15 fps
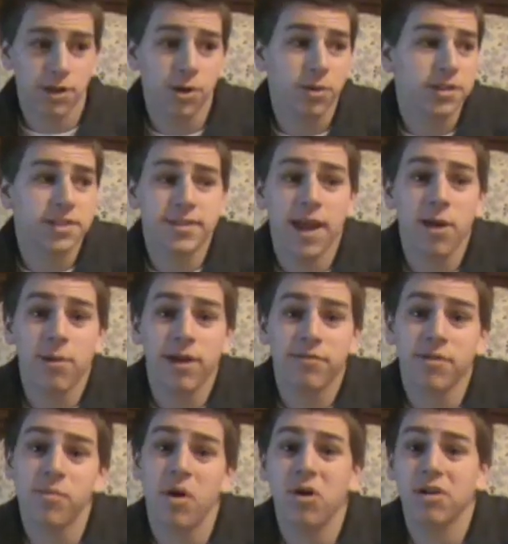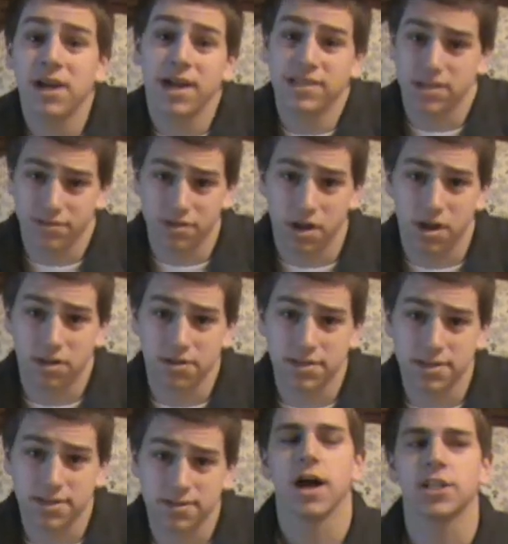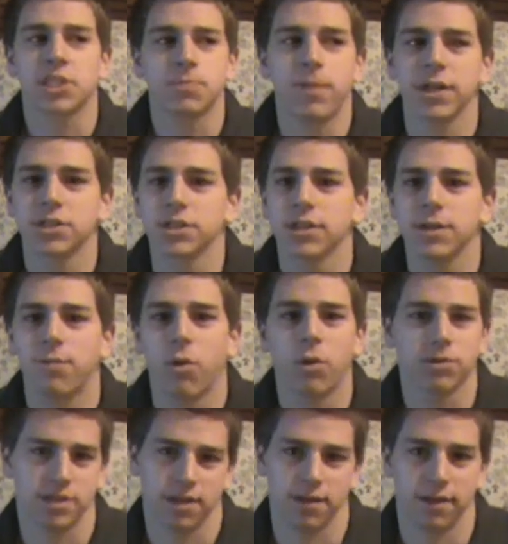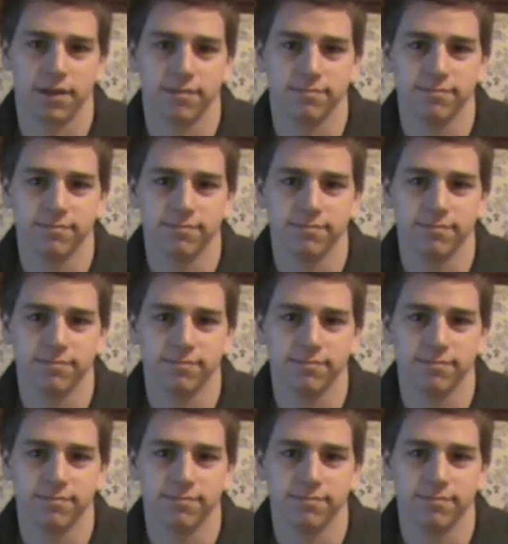You know what? Stay away from all kinds of dolls, especially porcelain.